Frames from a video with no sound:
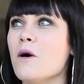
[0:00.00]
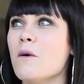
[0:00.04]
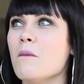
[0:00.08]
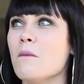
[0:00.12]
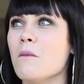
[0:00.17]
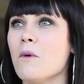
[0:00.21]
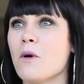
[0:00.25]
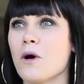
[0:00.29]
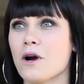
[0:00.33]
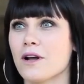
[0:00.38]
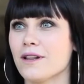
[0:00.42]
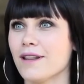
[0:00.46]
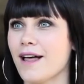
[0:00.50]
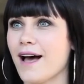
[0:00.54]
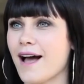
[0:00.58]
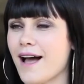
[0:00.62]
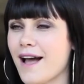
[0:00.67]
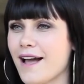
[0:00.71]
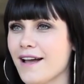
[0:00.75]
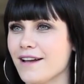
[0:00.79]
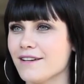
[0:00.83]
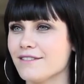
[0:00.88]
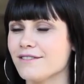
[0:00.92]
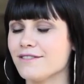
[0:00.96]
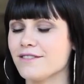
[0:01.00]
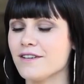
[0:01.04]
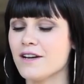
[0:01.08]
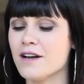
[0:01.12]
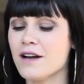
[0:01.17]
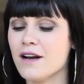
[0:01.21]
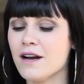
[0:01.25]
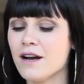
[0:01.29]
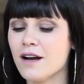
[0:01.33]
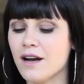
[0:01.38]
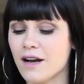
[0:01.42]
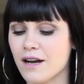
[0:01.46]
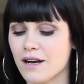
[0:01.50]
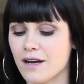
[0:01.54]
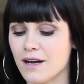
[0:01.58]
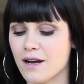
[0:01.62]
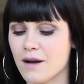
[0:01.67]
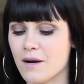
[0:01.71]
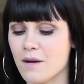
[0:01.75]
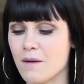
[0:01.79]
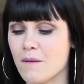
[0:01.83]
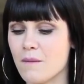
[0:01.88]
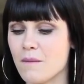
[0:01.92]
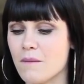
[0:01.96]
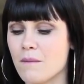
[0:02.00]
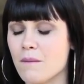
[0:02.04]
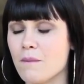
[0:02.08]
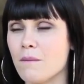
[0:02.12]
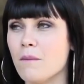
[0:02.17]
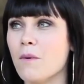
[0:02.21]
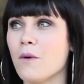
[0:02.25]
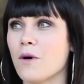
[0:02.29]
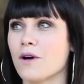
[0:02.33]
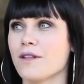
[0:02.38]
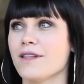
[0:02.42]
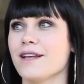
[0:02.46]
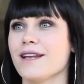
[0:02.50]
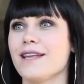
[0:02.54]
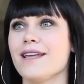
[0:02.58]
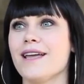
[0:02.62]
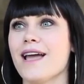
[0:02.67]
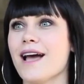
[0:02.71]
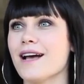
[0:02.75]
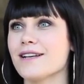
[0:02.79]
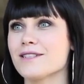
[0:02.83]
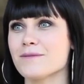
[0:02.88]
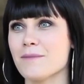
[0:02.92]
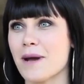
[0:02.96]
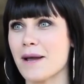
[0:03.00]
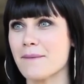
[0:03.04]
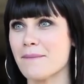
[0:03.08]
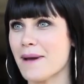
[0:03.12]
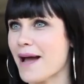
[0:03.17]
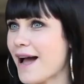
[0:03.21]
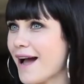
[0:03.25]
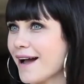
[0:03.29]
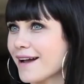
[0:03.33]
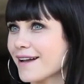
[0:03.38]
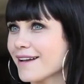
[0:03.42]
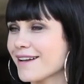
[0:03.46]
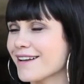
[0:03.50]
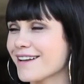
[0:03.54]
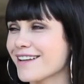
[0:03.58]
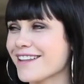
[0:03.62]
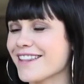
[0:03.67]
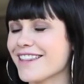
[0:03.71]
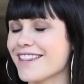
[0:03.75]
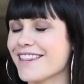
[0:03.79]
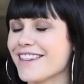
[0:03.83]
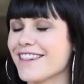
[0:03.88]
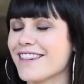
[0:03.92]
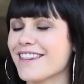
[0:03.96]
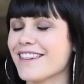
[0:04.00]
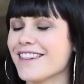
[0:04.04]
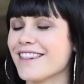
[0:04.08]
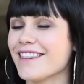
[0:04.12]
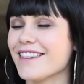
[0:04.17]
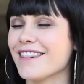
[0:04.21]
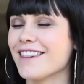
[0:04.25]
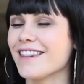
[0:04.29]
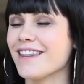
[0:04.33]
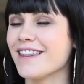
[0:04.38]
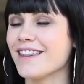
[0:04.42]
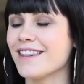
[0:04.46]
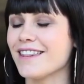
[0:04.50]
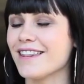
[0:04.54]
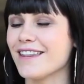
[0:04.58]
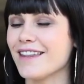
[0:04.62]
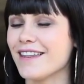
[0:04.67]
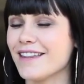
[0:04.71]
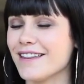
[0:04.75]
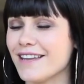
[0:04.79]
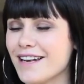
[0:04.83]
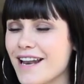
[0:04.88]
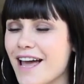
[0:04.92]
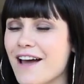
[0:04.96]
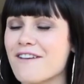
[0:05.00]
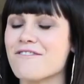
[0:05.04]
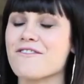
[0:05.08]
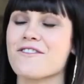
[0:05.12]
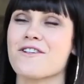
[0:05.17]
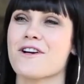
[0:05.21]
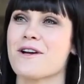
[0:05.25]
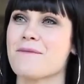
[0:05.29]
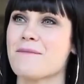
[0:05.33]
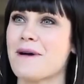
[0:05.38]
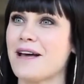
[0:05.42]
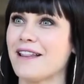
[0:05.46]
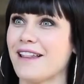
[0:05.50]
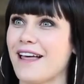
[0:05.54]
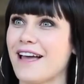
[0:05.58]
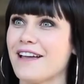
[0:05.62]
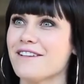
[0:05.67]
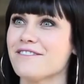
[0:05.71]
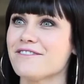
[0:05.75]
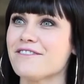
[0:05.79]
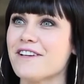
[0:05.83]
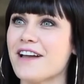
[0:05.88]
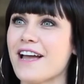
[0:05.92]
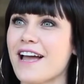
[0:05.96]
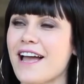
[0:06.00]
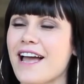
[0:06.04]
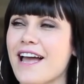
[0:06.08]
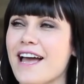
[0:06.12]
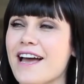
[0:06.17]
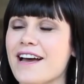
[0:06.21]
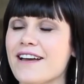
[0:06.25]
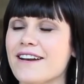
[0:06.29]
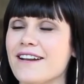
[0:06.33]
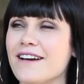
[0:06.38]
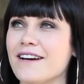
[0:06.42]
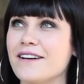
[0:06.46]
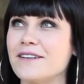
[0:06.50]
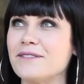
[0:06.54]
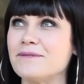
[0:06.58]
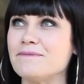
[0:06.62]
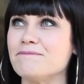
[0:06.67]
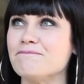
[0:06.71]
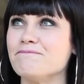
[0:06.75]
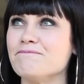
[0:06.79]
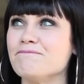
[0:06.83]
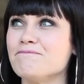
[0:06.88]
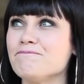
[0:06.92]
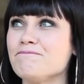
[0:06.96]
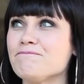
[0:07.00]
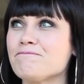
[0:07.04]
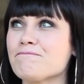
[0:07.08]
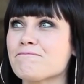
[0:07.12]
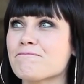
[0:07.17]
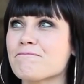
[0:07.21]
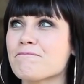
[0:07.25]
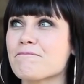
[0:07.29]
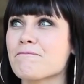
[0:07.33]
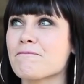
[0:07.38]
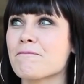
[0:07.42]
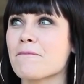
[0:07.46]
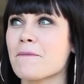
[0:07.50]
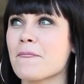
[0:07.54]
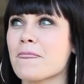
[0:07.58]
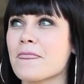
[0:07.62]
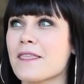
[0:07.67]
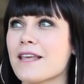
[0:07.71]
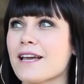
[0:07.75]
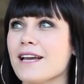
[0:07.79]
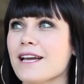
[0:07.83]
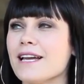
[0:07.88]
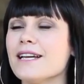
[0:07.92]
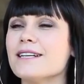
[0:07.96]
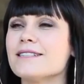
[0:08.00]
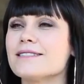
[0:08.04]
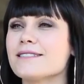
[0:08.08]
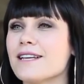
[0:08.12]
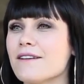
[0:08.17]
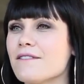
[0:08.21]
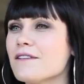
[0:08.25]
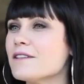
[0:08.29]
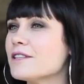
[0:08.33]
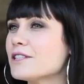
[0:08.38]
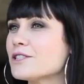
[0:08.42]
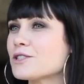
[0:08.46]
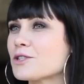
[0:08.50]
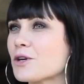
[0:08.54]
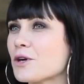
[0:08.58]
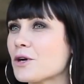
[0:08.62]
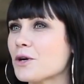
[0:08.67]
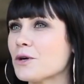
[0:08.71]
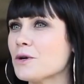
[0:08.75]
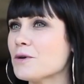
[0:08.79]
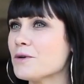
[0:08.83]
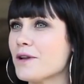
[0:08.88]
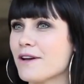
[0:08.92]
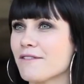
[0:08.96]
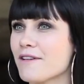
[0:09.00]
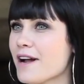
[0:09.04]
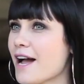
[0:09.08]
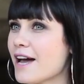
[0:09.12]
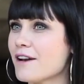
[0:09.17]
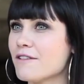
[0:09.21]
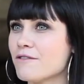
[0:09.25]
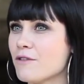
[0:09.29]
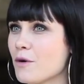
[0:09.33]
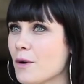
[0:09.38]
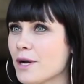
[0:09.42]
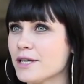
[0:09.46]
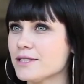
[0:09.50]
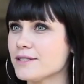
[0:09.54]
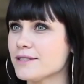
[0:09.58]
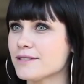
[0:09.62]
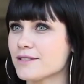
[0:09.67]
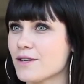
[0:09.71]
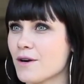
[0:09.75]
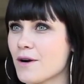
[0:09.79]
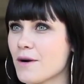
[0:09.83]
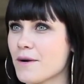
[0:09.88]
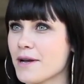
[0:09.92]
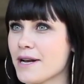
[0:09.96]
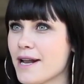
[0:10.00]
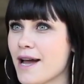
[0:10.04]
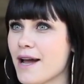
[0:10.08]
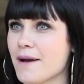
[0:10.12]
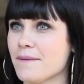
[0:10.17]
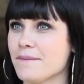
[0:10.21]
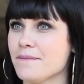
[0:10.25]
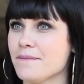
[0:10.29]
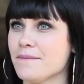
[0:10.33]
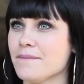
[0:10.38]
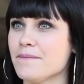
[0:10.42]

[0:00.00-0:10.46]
more alive, more that he has my back than ever in my life. And he has given this girl who never had a voice growing up,